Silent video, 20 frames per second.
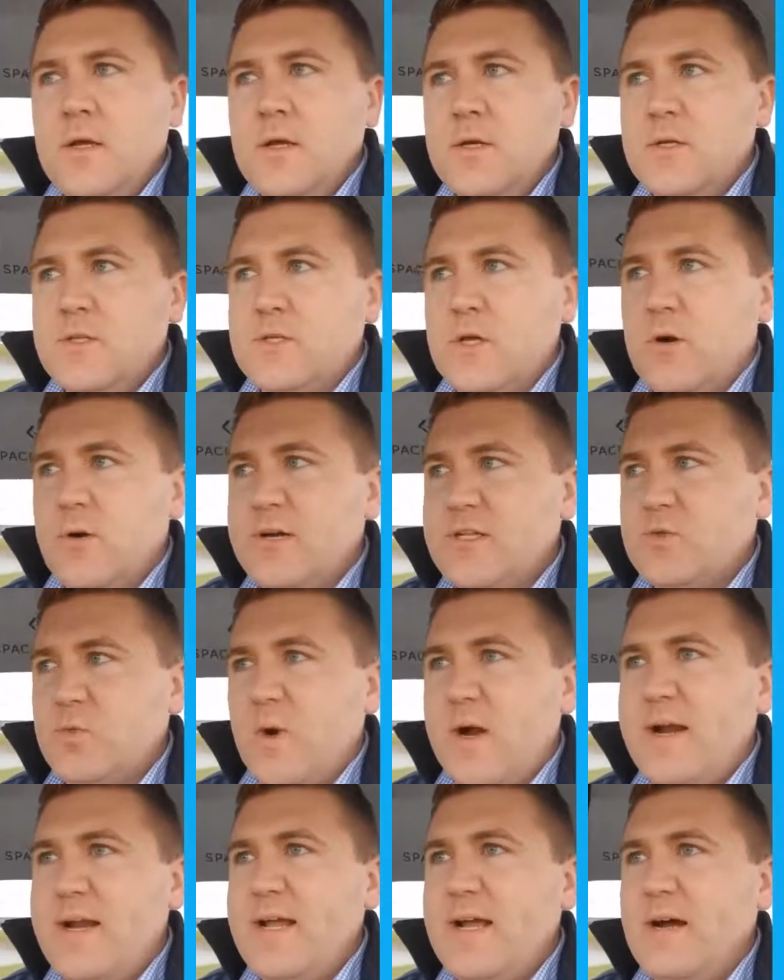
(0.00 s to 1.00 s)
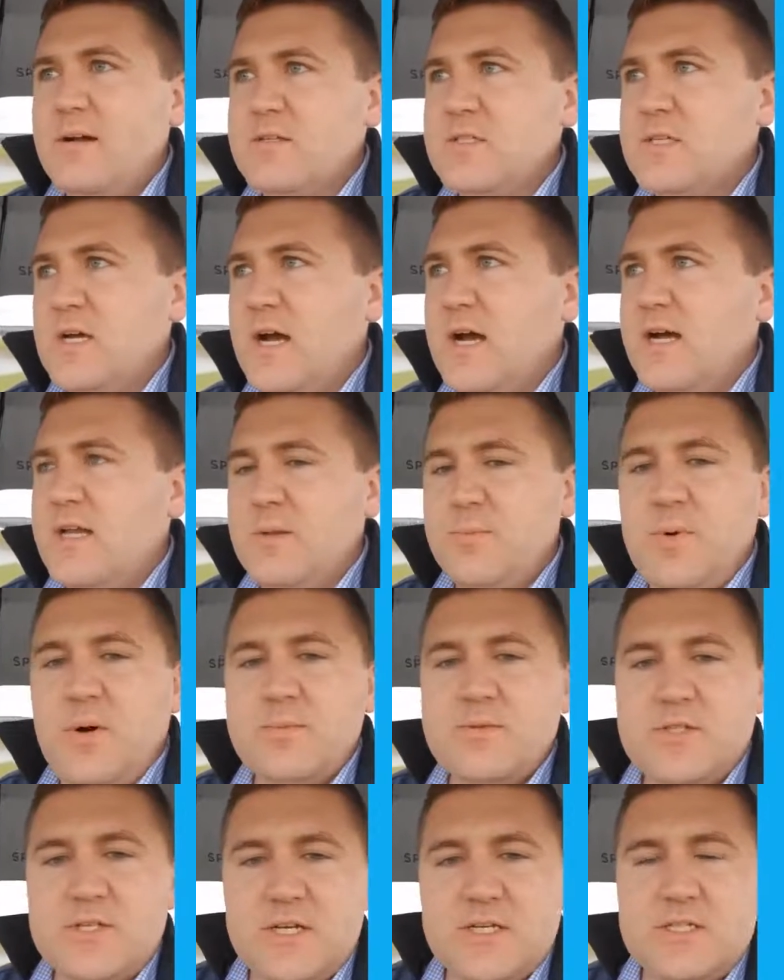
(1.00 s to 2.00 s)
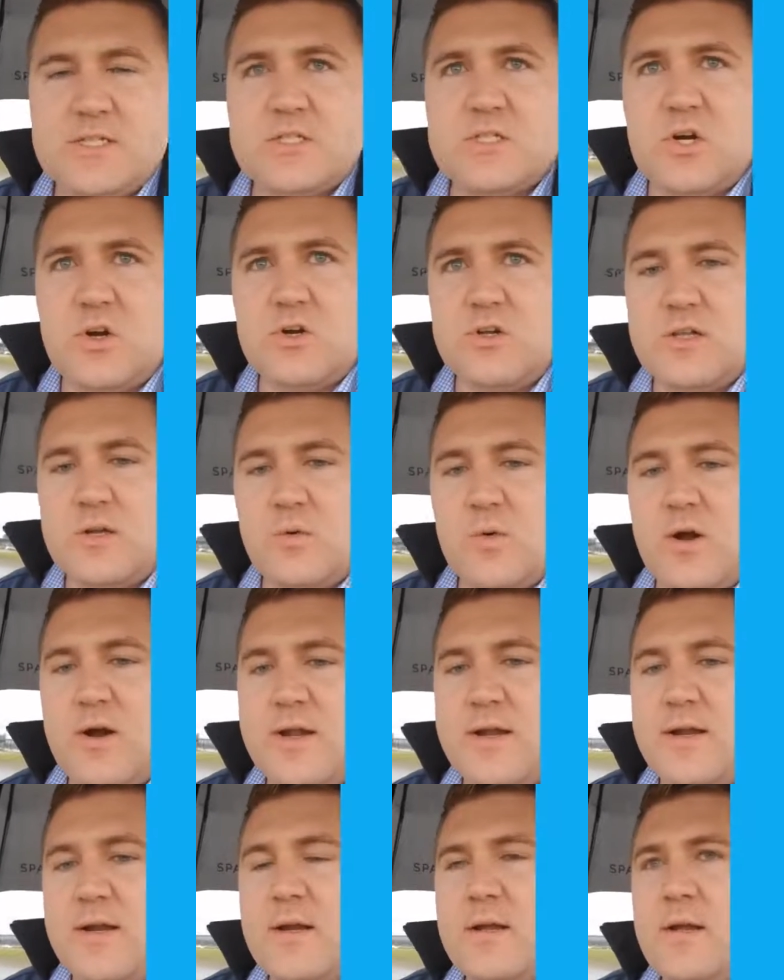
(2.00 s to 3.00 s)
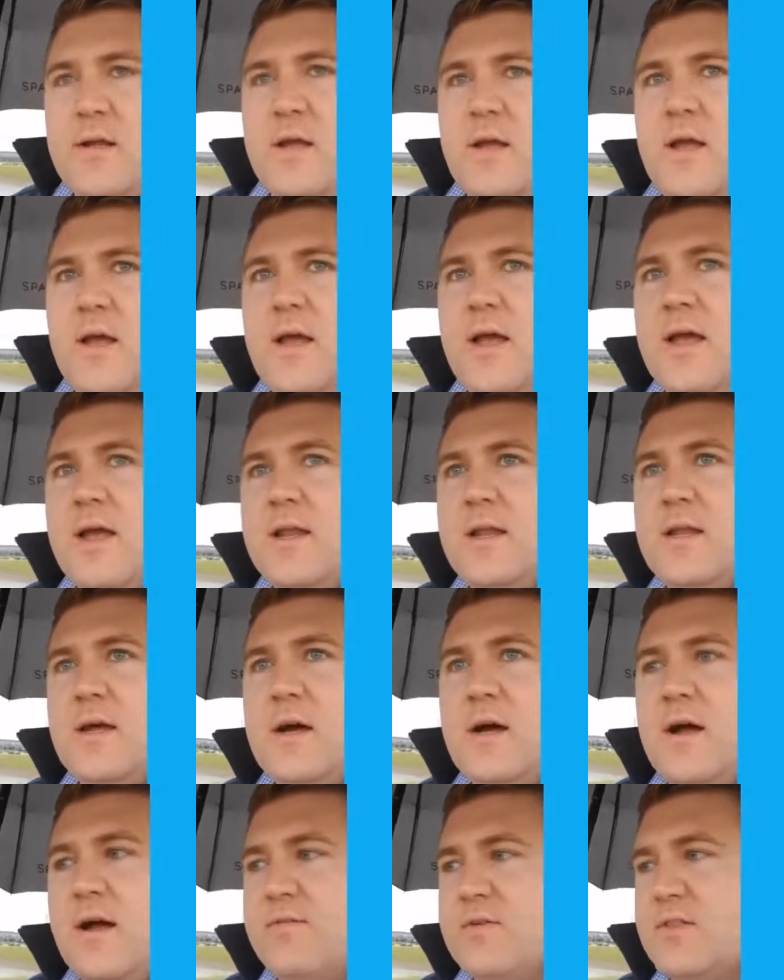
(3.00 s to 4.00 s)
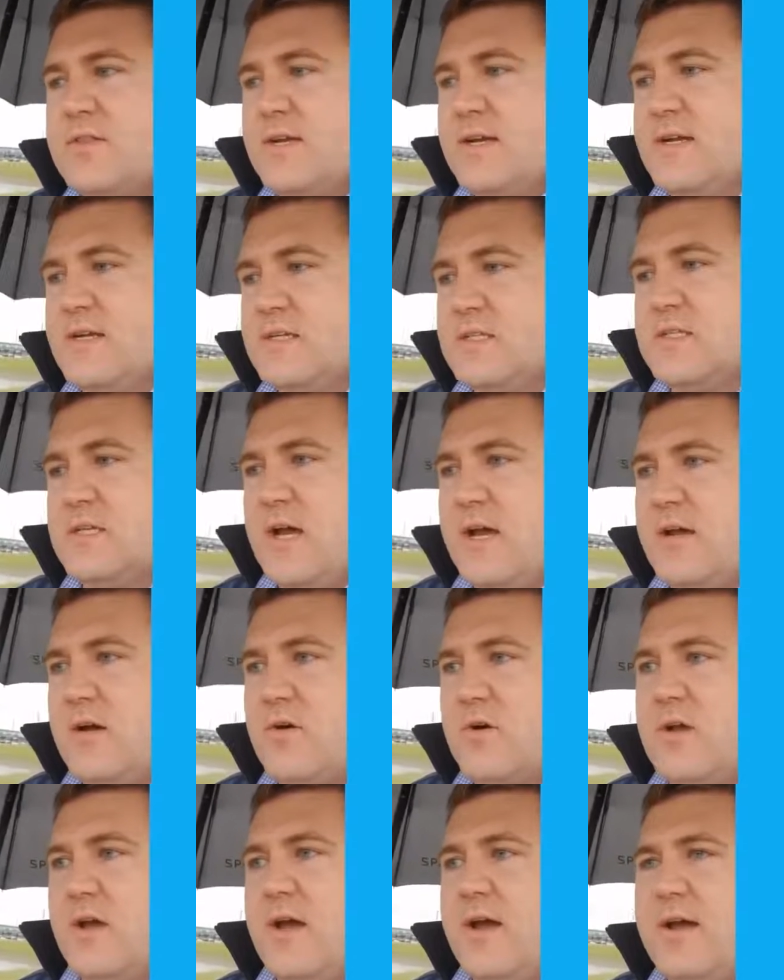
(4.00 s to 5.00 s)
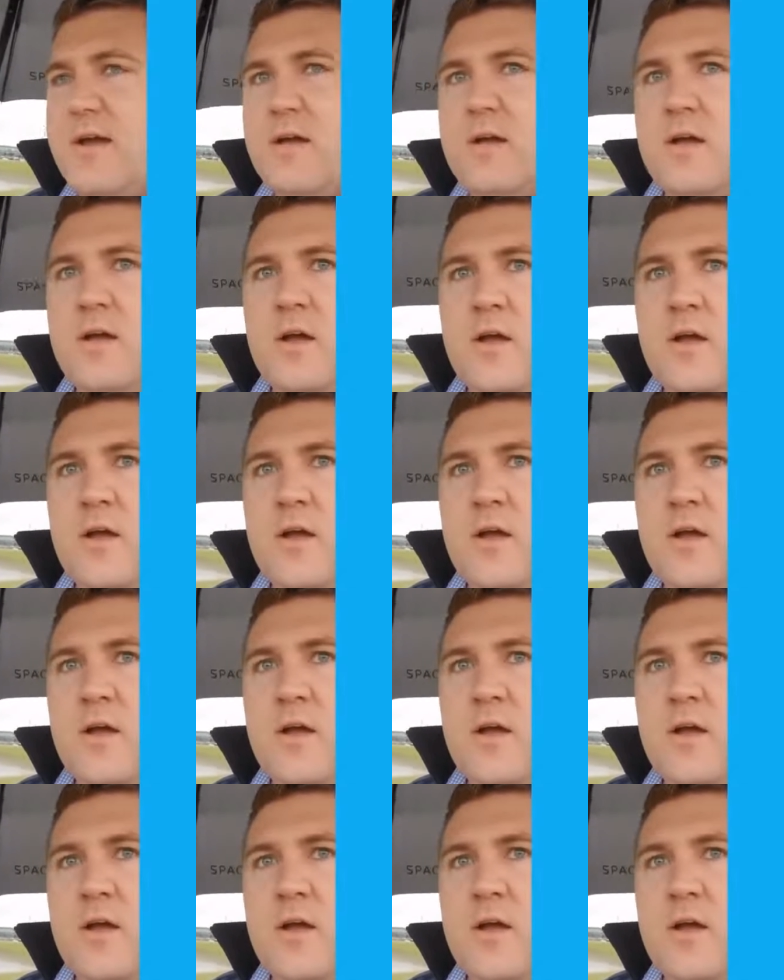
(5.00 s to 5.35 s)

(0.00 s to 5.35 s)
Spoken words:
So it's raining outside, the pump station's currently running, and everything is a-okay.